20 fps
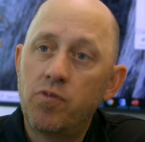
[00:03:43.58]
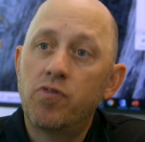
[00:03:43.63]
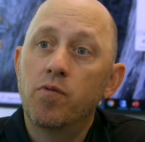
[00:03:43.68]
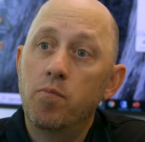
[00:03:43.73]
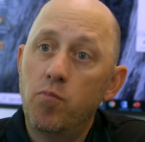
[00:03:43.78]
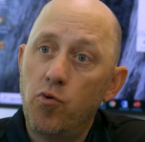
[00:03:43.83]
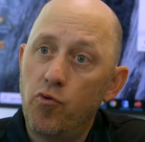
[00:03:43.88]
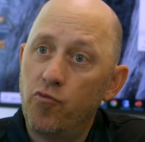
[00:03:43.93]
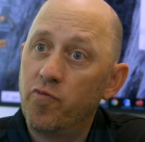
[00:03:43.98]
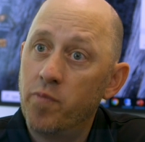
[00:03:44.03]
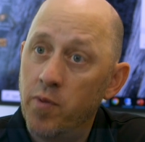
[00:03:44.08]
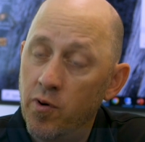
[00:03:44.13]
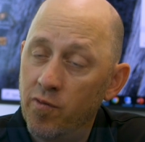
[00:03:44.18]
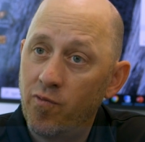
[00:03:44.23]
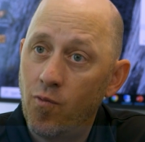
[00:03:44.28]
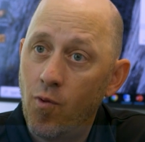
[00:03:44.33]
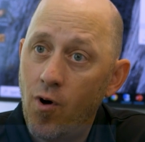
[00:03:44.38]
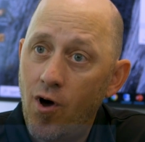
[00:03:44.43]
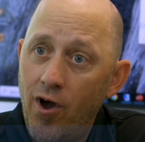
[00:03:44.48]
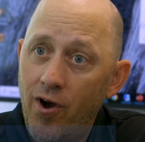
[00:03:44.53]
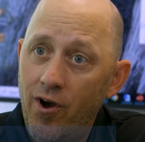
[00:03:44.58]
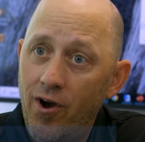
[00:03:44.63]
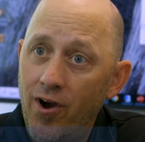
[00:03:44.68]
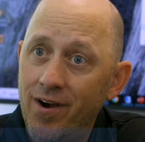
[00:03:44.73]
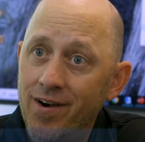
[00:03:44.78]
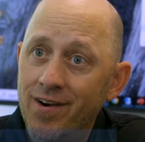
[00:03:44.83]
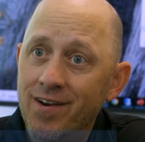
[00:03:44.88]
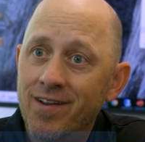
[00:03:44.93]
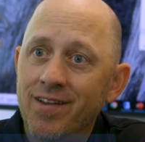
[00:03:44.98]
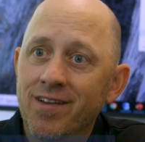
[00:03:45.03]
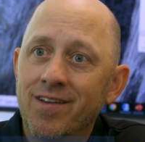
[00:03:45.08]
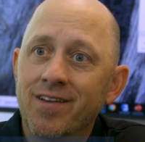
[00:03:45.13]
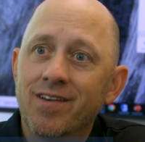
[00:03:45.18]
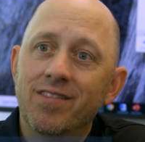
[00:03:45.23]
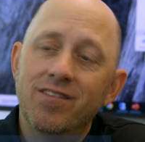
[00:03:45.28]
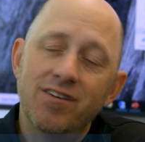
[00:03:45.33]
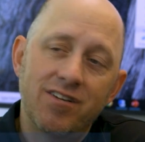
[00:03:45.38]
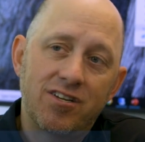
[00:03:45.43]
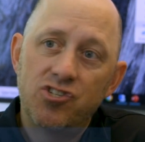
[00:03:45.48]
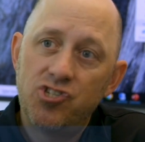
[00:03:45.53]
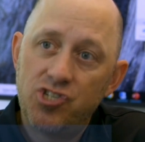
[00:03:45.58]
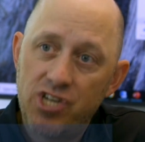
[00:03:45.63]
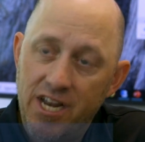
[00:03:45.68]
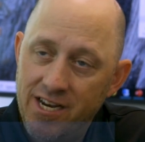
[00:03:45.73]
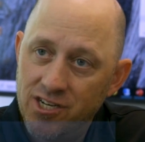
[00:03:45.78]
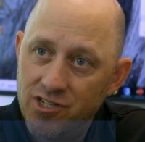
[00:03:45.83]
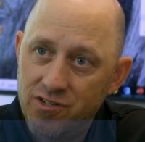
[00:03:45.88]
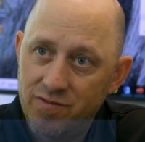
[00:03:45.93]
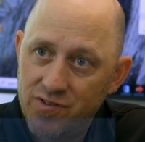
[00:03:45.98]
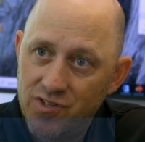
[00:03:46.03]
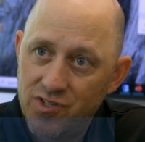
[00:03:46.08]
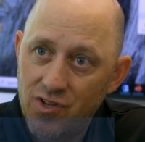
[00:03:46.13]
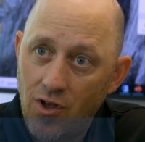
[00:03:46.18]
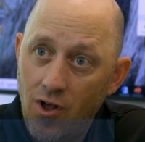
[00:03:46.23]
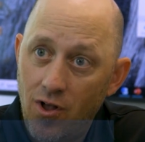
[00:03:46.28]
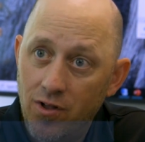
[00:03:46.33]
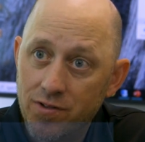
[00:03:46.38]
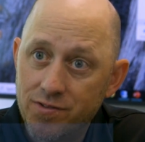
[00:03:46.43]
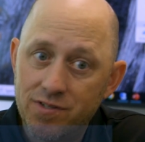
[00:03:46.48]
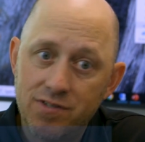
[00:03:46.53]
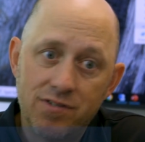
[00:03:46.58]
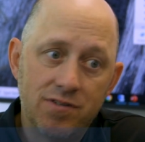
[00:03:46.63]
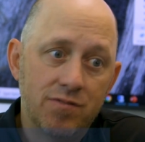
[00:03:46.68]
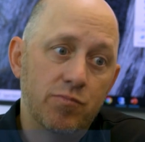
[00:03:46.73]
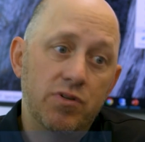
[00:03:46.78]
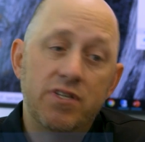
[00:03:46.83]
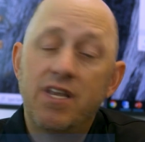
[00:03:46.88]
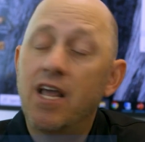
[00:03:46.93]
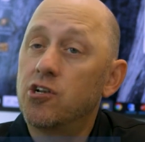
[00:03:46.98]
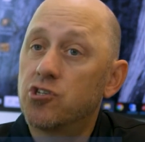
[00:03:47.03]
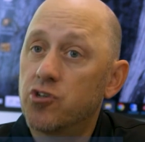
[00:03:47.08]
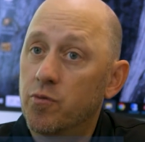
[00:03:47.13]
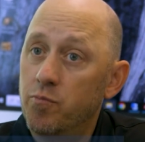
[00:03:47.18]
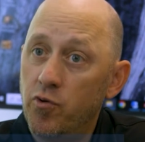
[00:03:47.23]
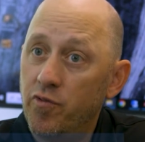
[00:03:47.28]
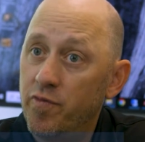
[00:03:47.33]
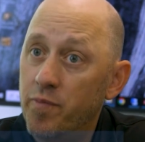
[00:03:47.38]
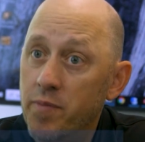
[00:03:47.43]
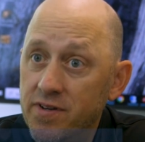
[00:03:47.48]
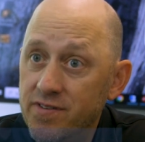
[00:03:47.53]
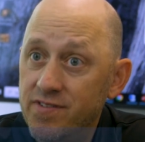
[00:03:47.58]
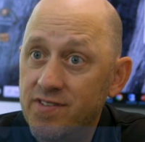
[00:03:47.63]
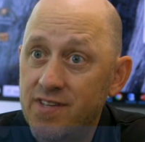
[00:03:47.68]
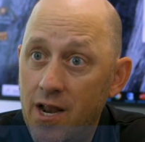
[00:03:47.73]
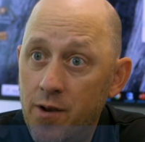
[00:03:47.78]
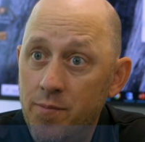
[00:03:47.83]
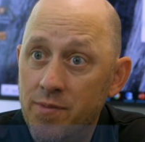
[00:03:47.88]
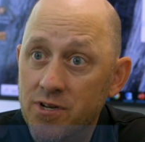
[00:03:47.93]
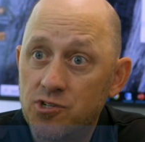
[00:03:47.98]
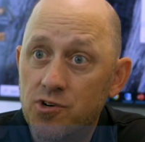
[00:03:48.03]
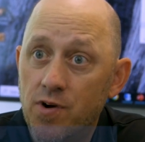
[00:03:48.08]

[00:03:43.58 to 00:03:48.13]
with the movement of water the exchange of salt, potential movement of sediment